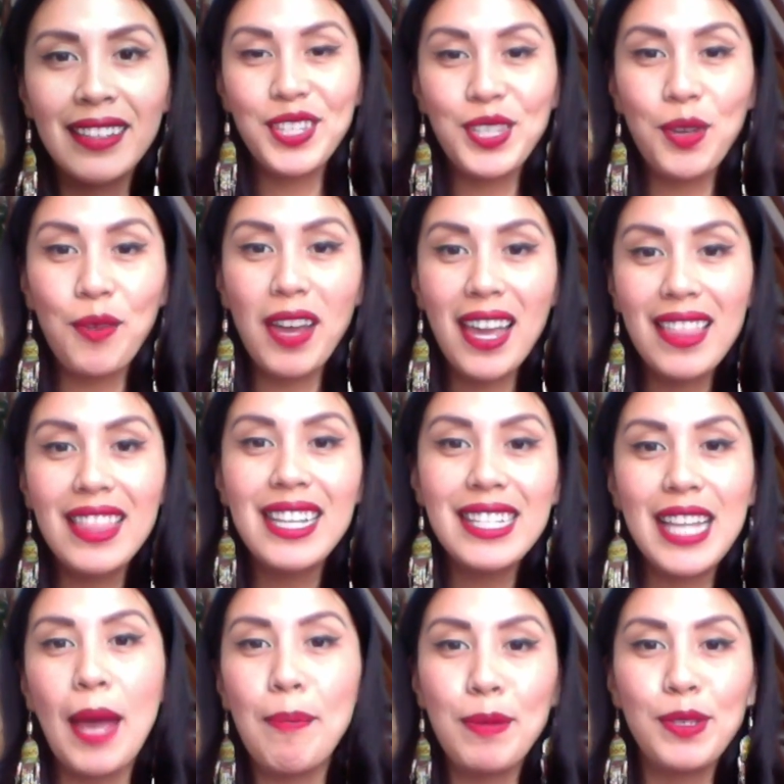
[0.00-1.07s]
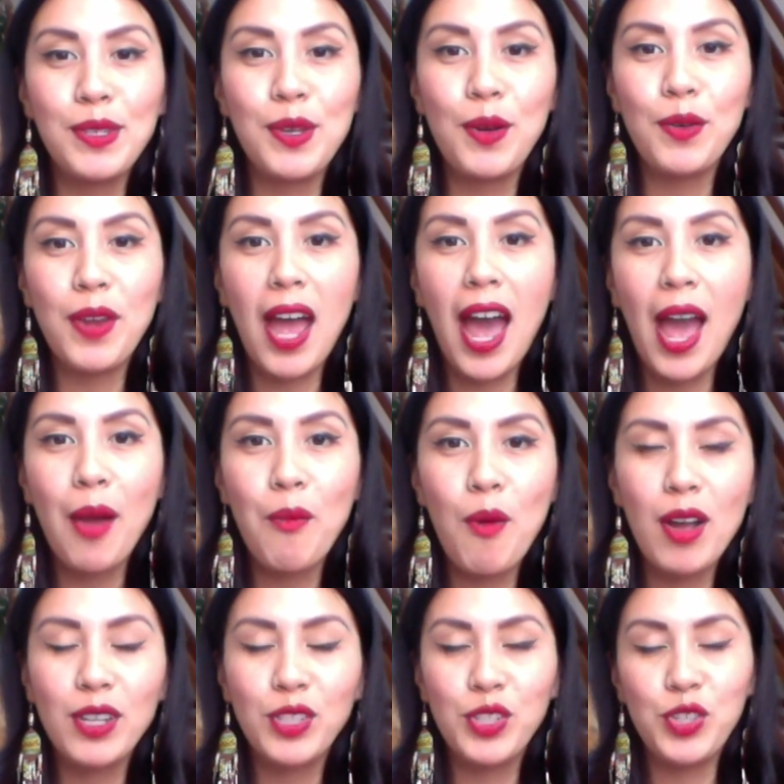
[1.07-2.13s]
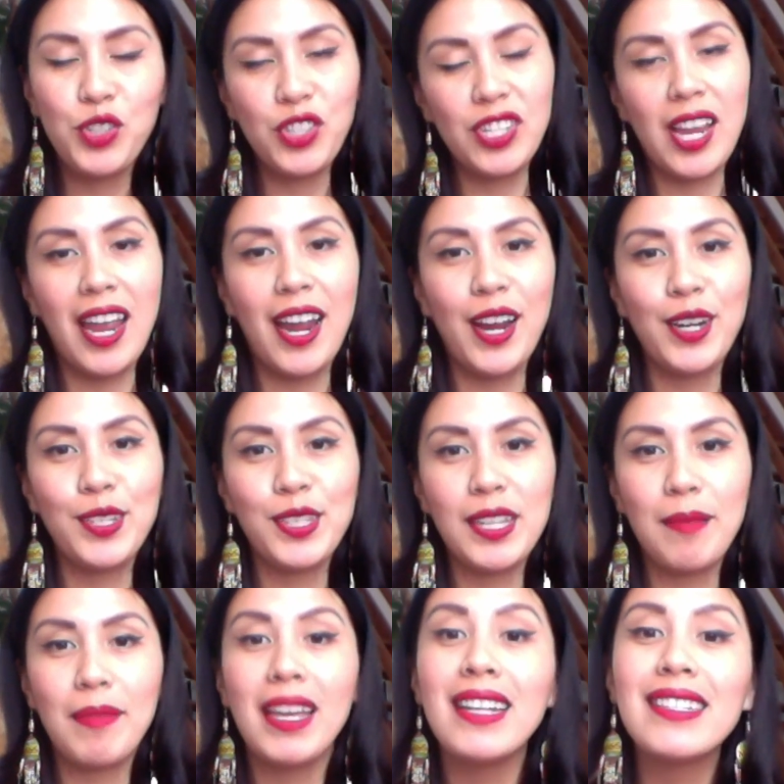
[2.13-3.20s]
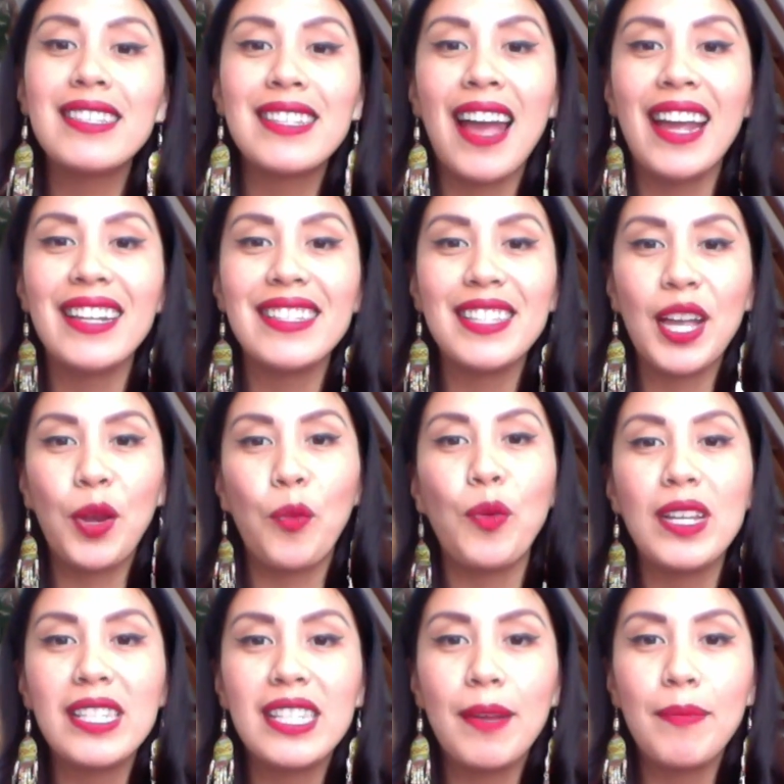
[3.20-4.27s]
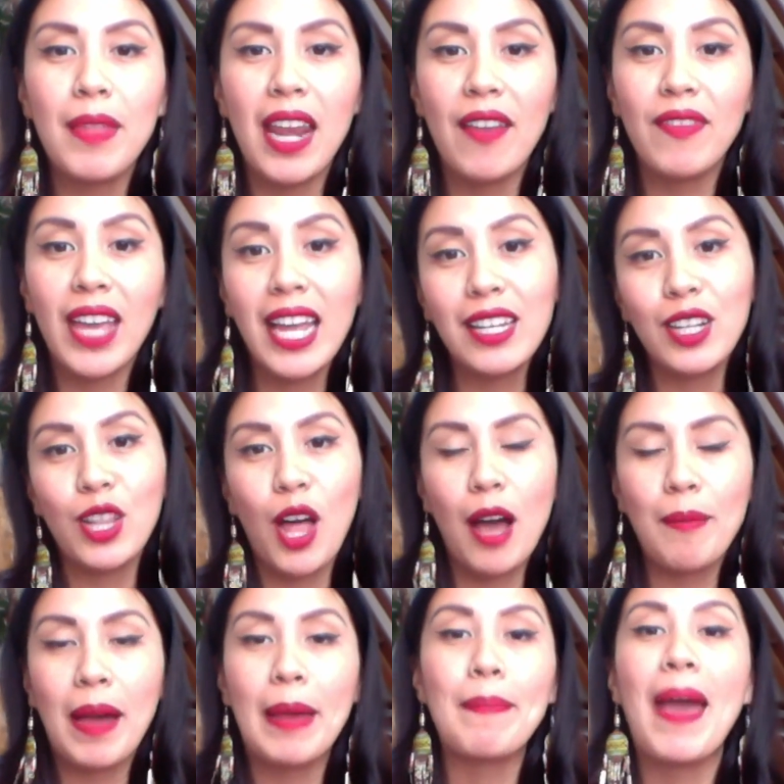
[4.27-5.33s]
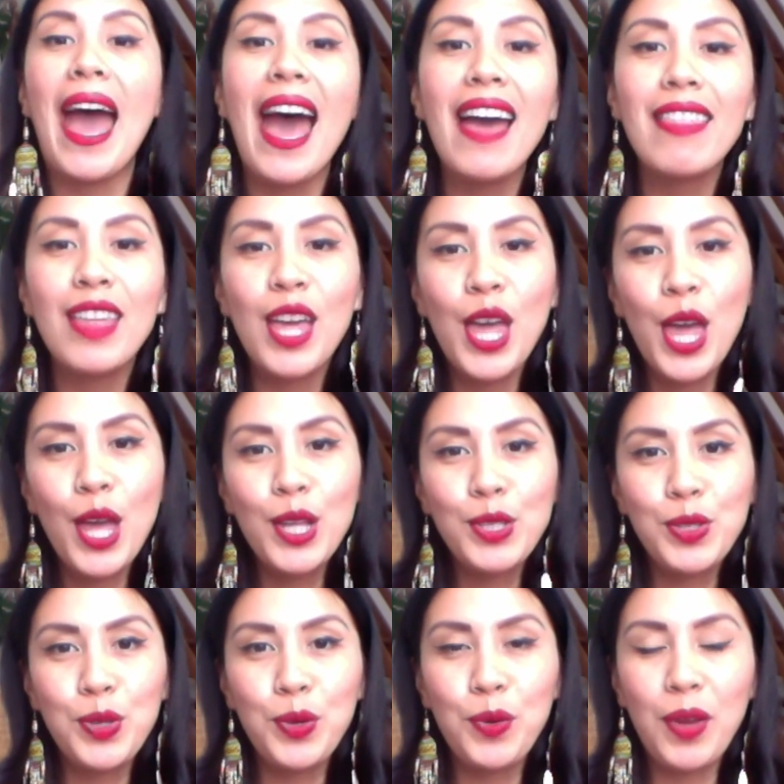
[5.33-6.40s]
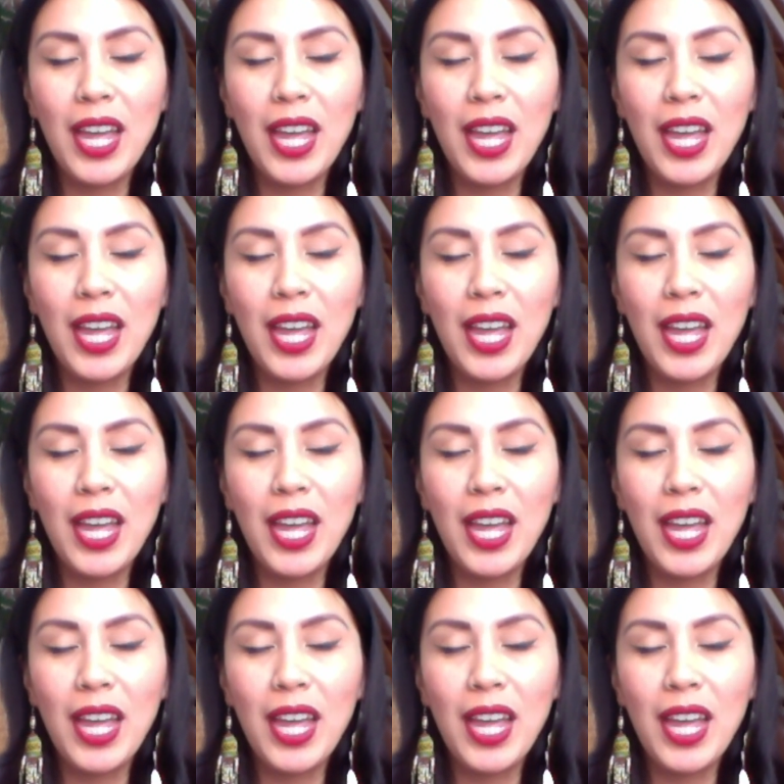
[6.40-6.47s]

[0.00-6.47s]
So, in this episode, I want to share some insights and wisdom that I've gained along my path to